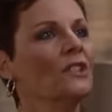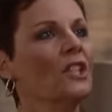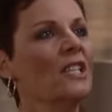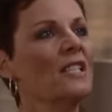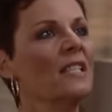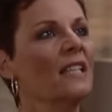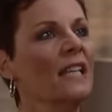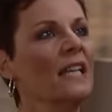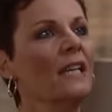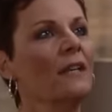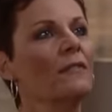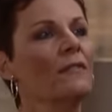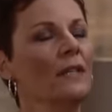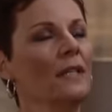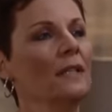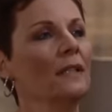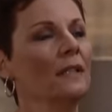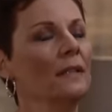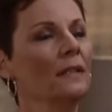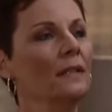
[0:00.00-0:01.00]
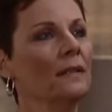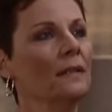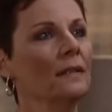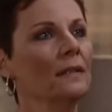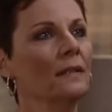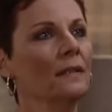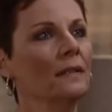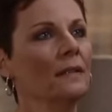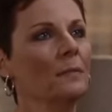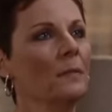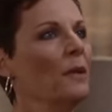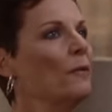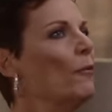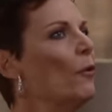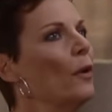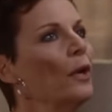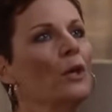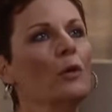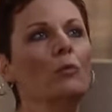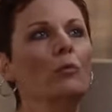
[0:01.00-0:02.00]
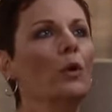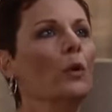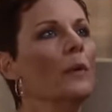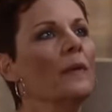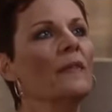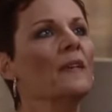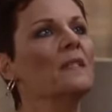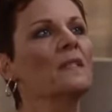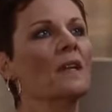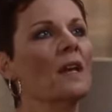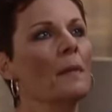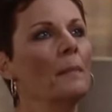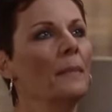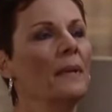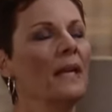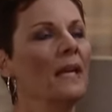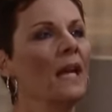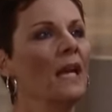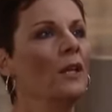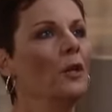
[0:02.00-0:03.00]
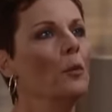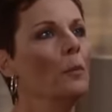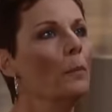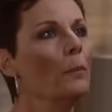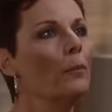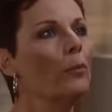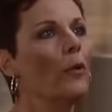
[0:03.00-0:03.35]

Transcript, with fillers: Just leave before you ruin this company and you